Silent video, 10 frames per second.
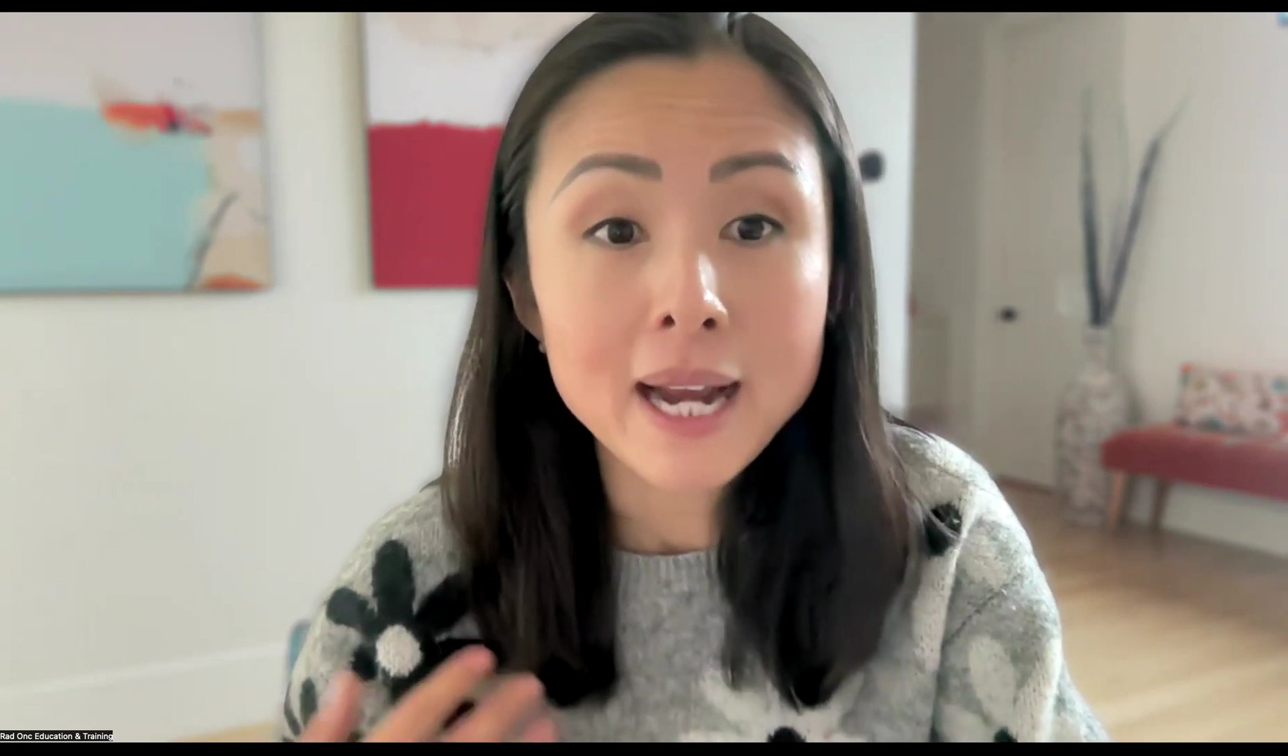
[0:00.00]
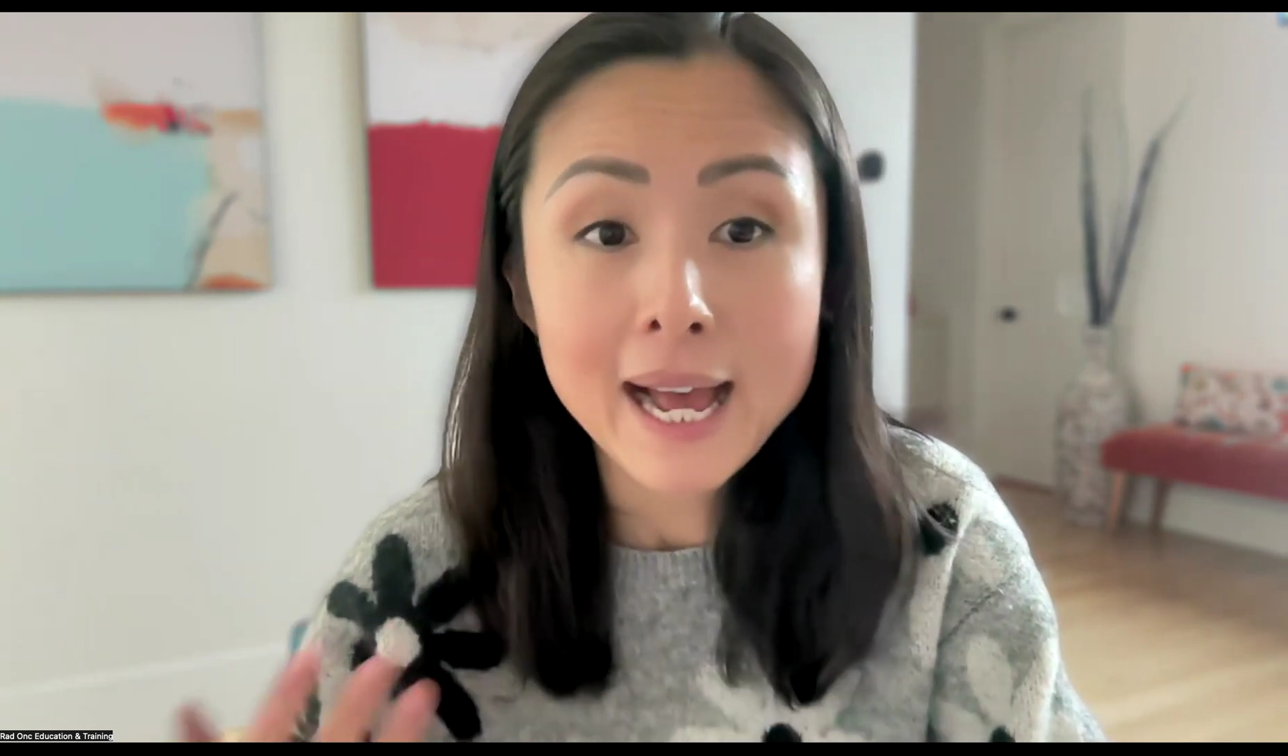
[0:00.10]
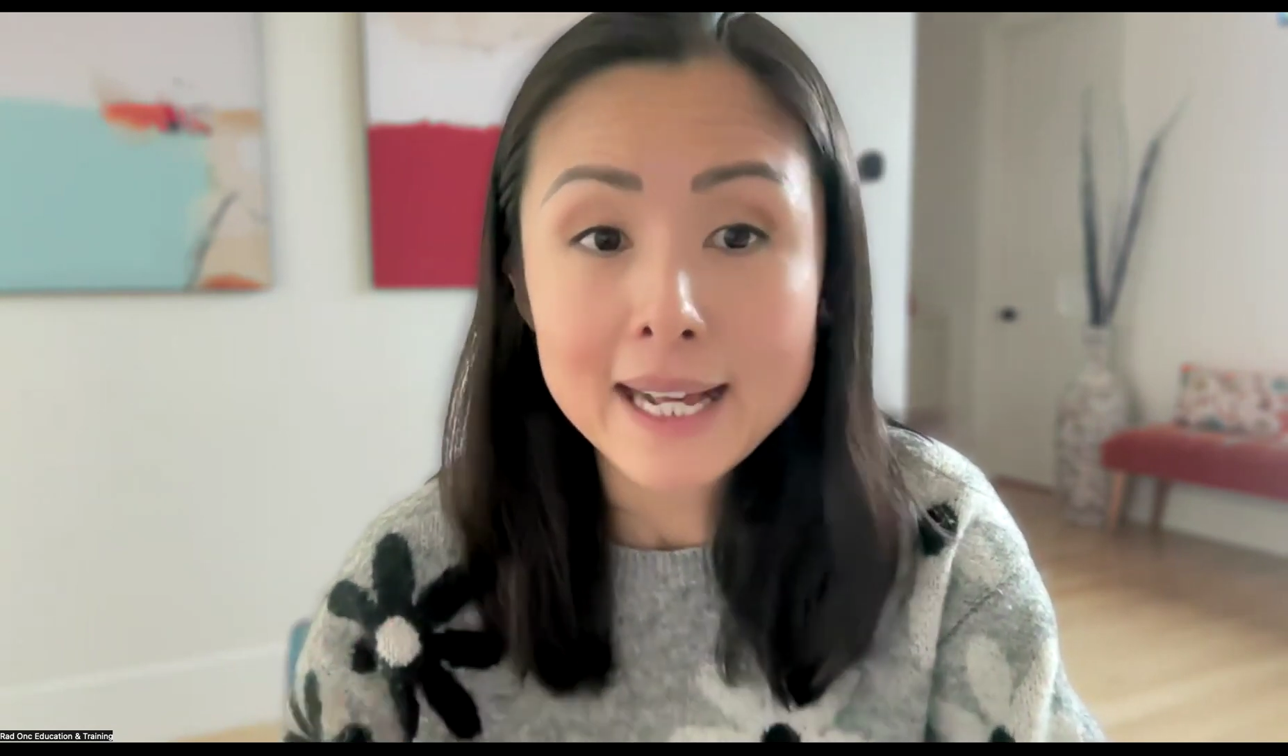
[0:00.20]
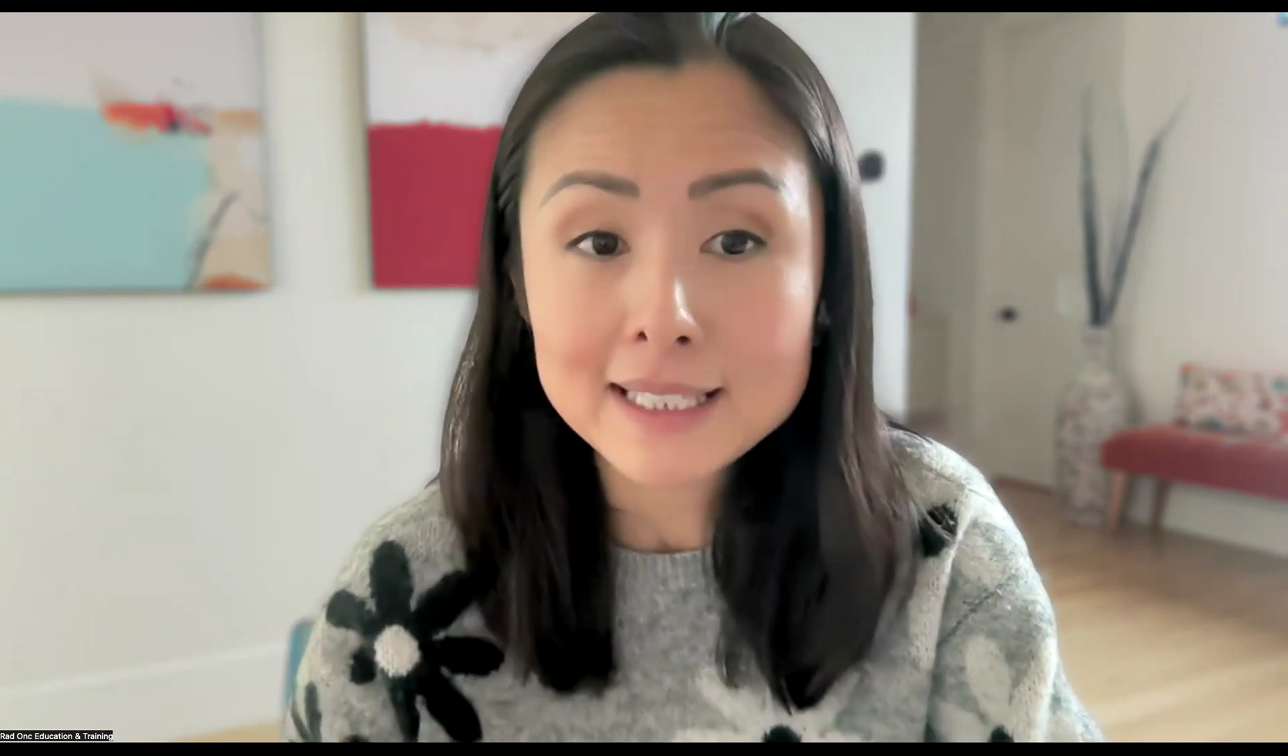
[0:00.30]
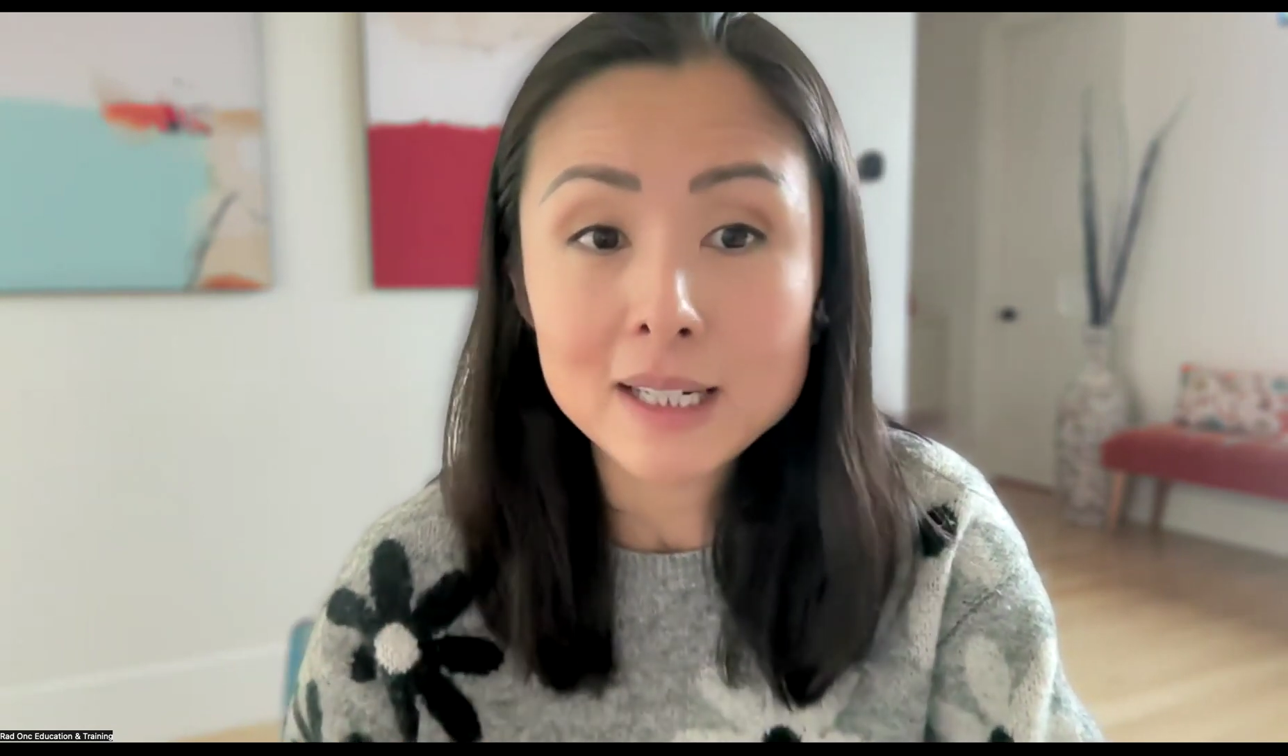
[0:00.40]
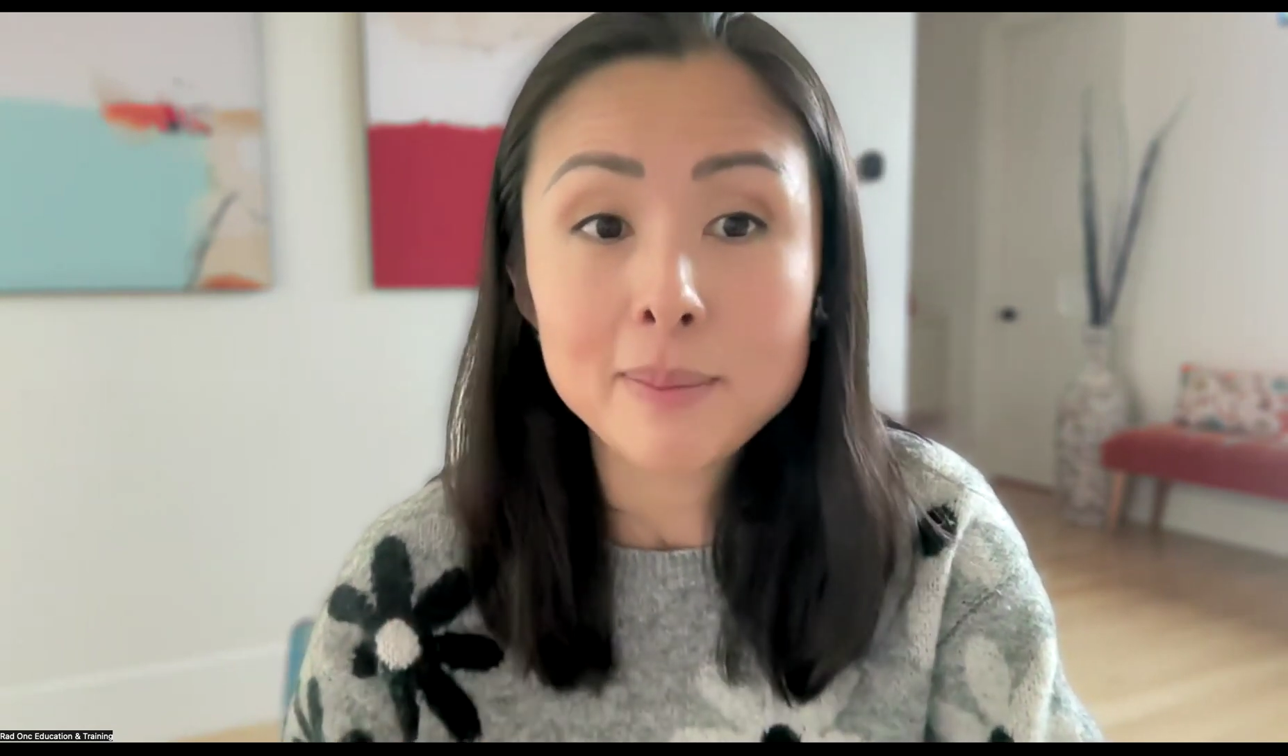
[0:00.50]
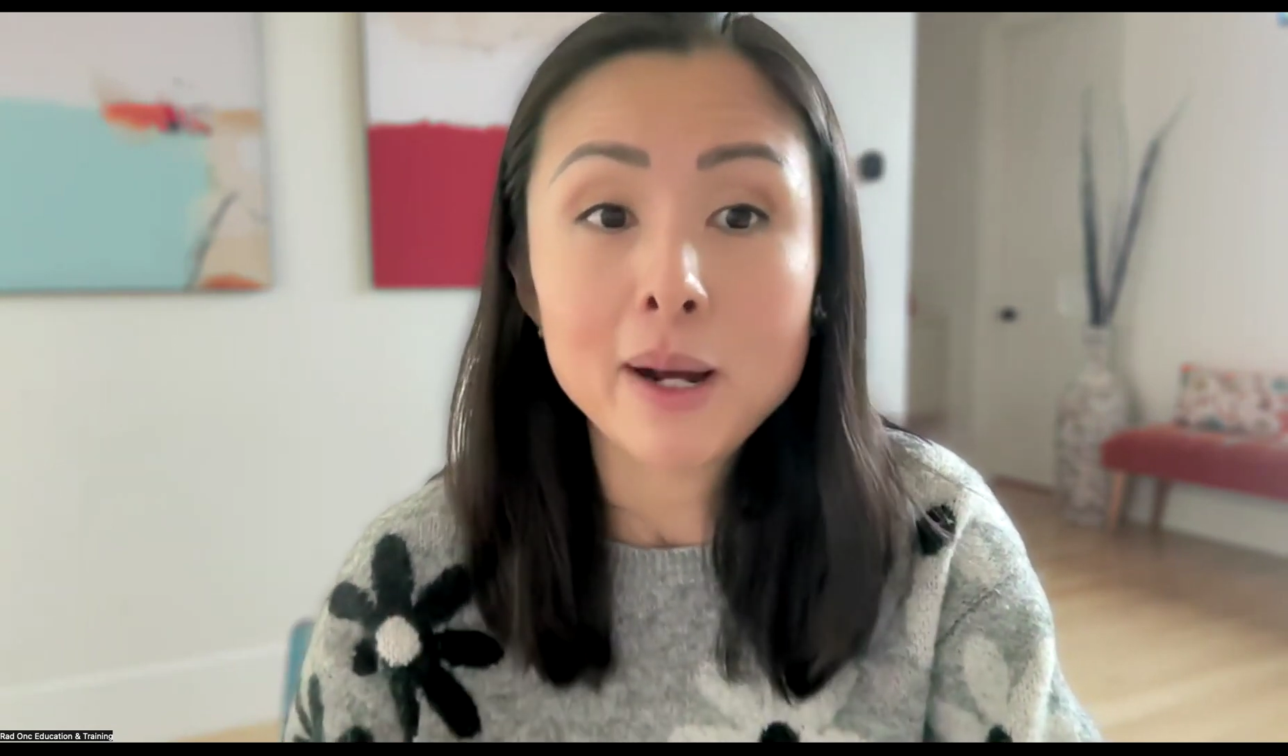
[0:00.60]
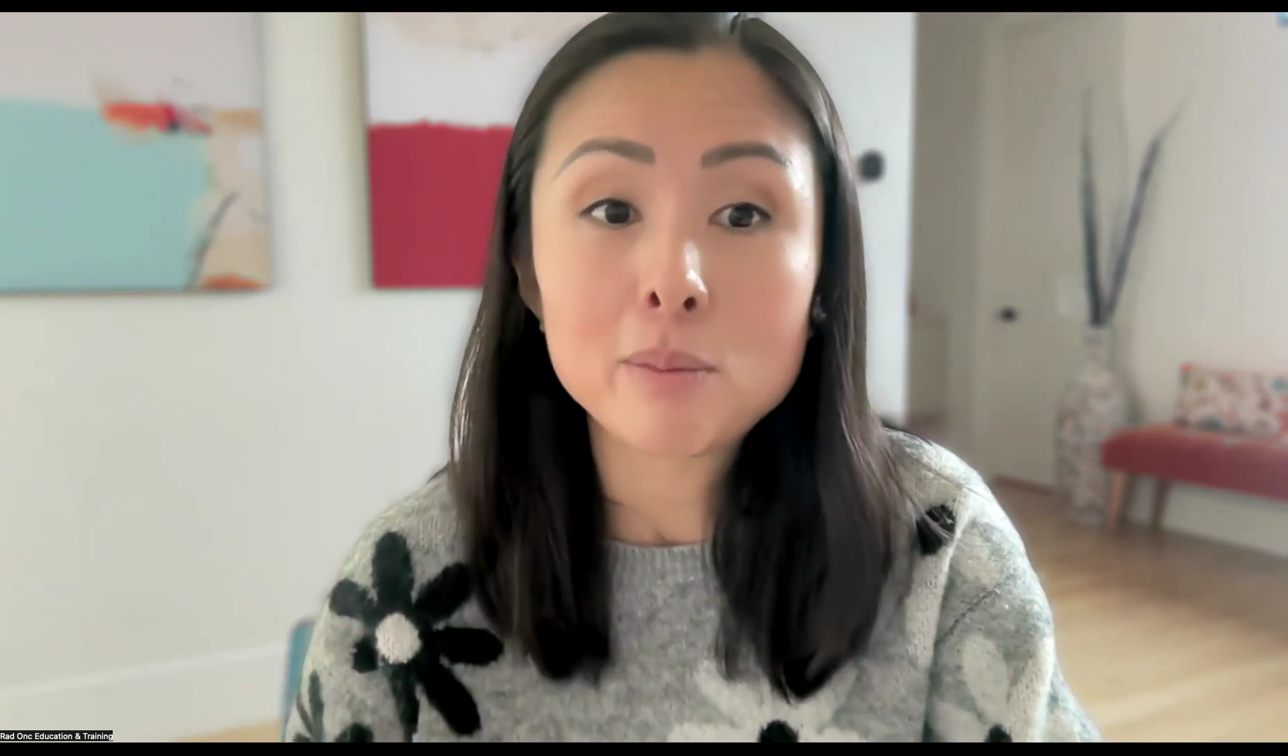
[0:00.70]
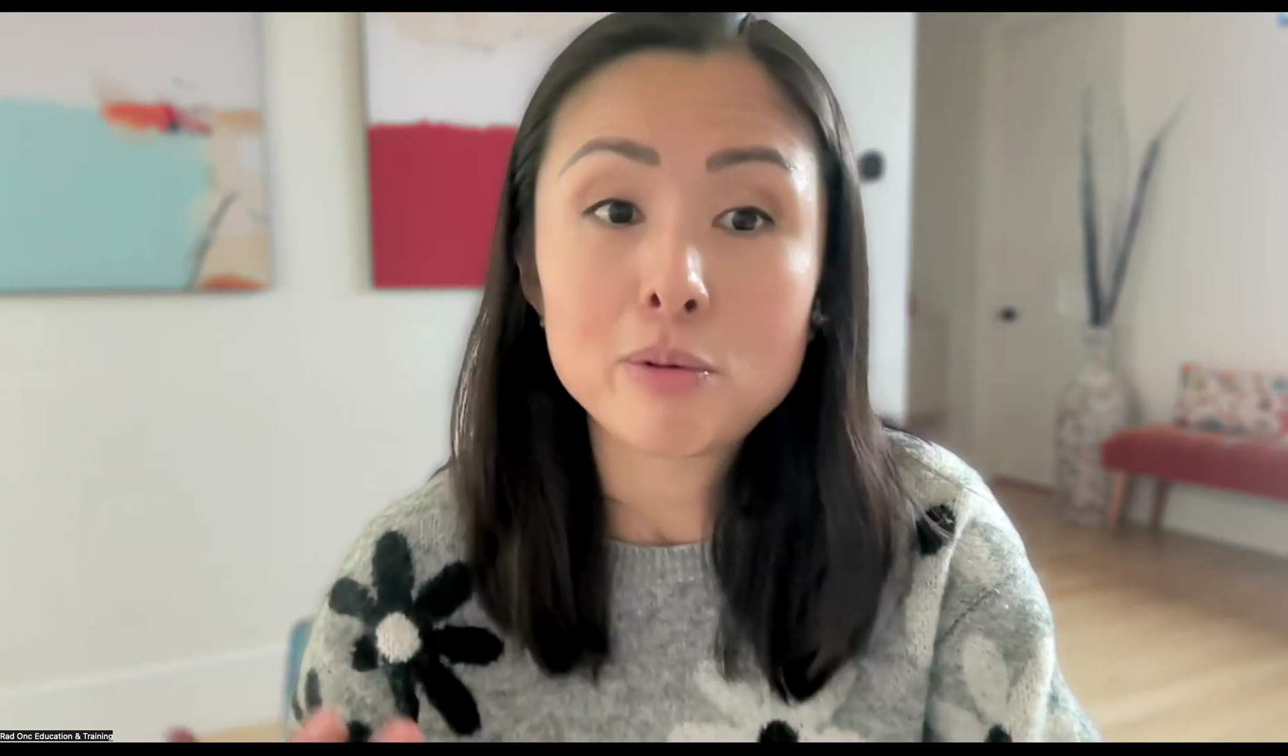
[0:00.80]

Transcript: asked about